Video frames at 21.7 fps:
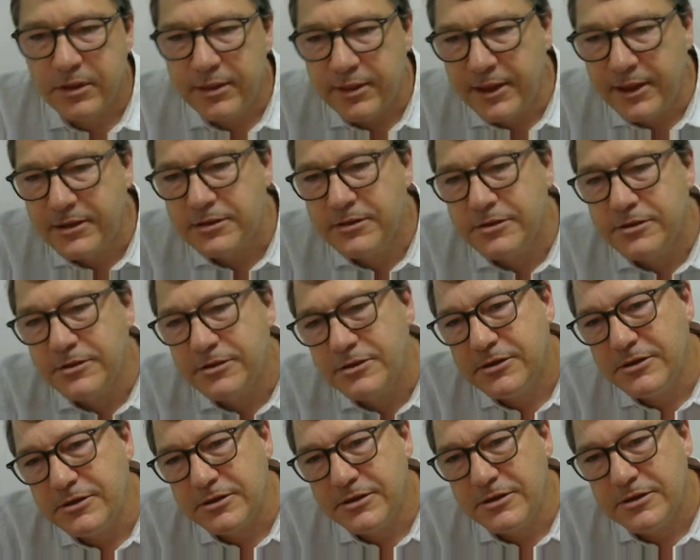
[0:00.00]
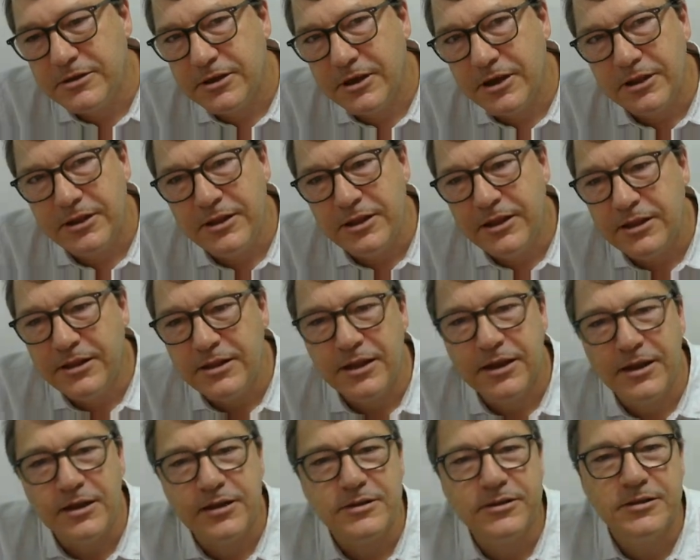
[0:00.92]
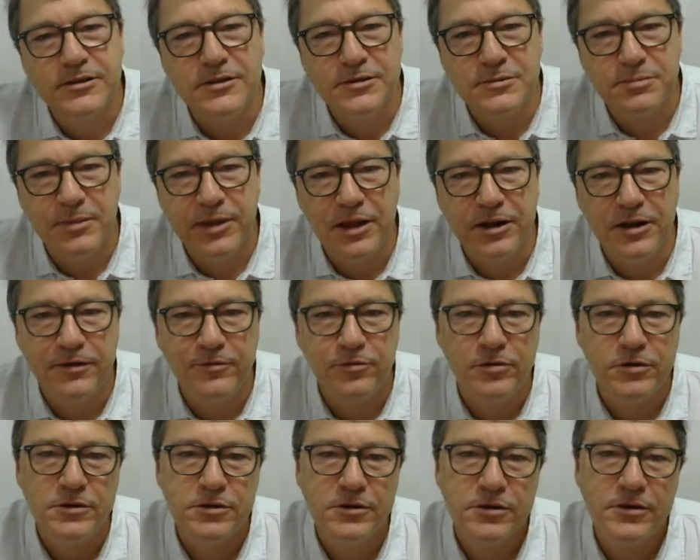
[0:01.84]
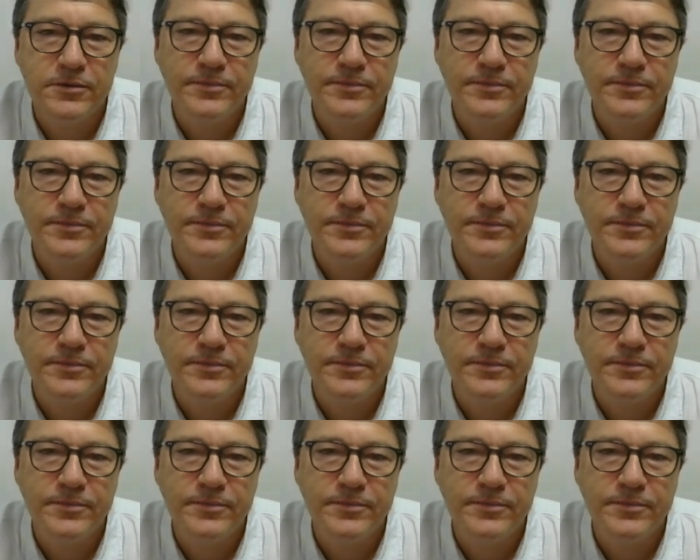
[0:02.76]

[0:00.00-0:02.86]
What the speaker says: I think that's Mount Everest.